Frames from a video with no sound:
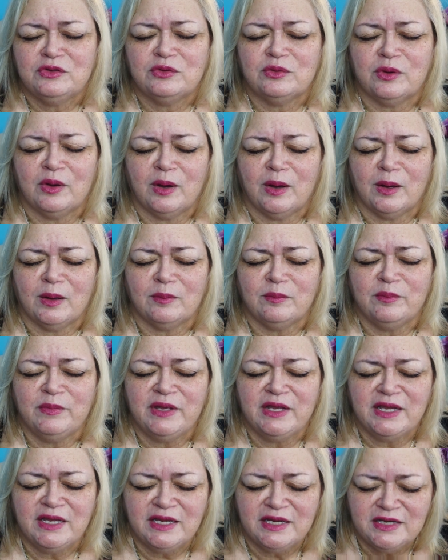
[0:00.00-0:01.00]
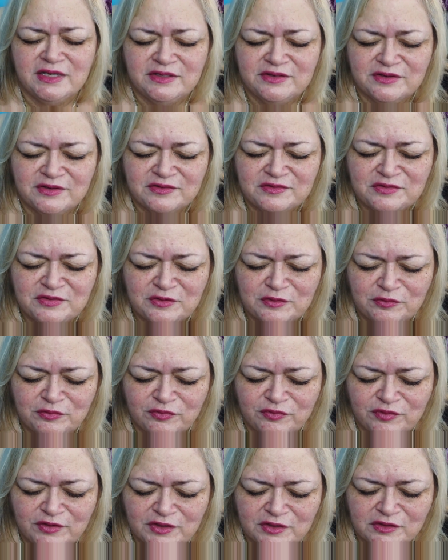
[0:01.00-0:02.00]
You are made to
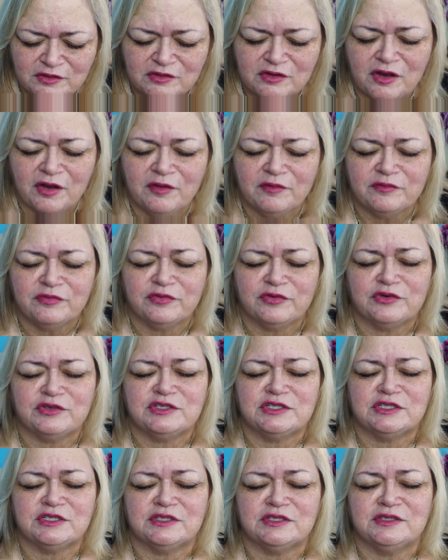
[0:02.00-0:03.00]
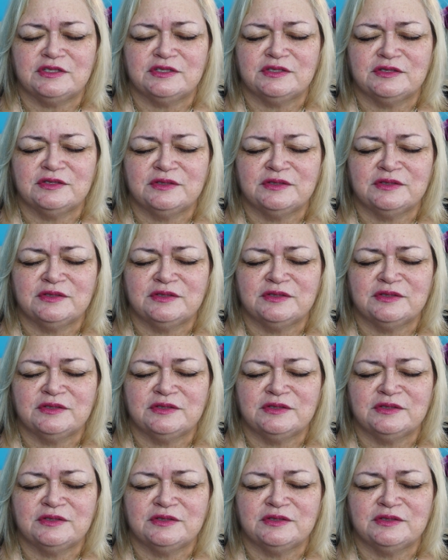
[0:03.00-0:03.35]
feel comforted